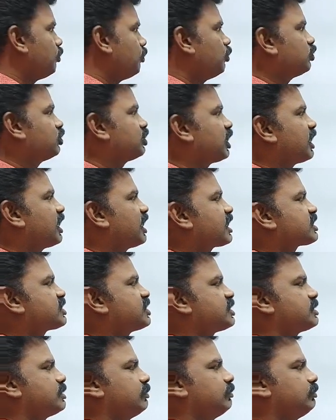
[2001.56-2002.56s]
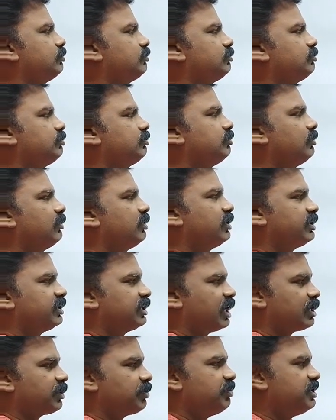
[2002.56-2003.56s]
Mudra Rakshasam,
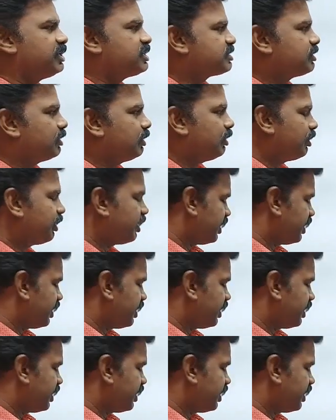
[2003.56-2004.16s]
that means a